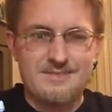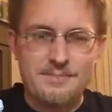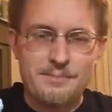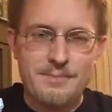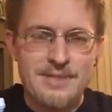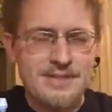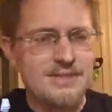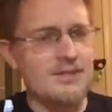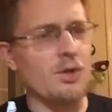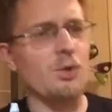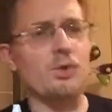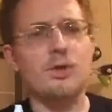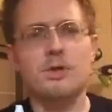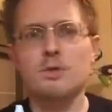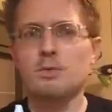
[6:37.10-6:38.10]

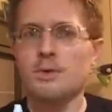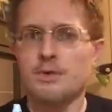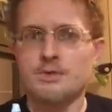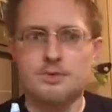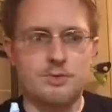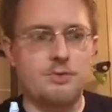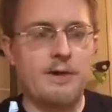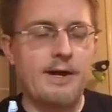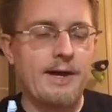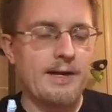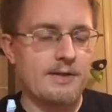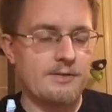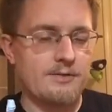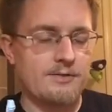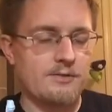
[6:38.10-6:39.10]
mediocre with
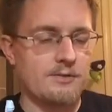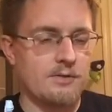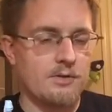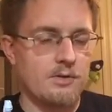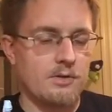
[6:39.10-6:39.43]
Trax,